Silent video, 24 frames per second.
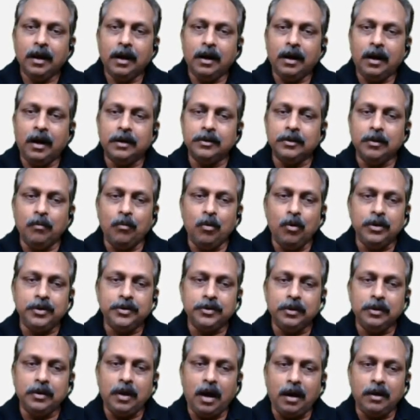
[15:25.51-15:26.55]
Are the most
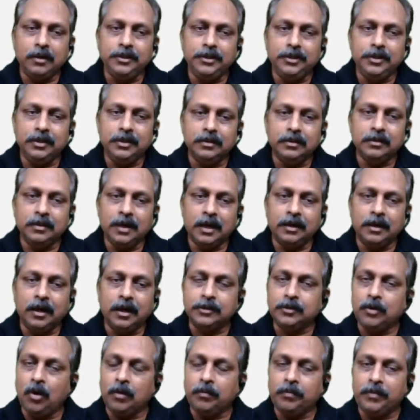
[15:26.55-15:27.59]
large, that does
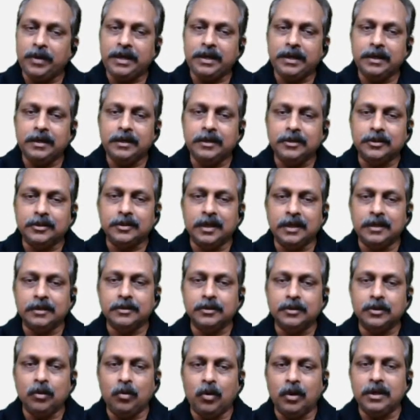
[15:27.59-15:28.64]
not make any sense.
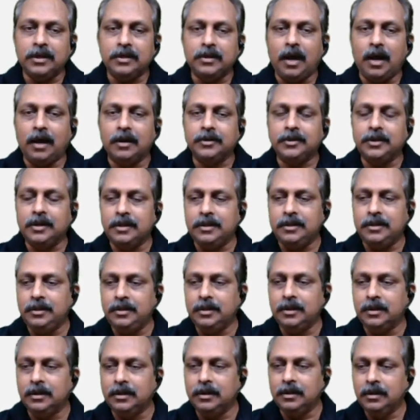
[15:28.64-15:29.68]
So, what is the answer
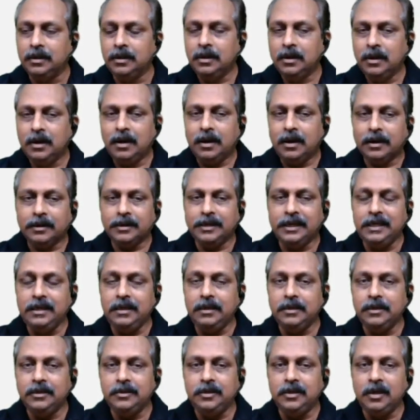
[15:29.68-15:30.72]
here? D
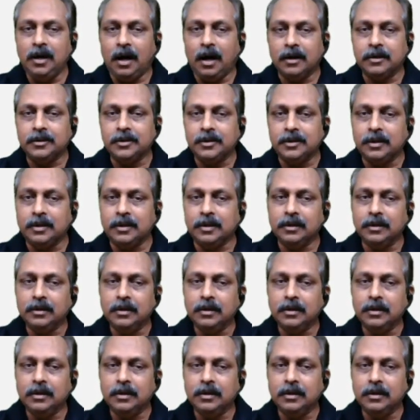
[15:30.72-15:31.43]
is the answer.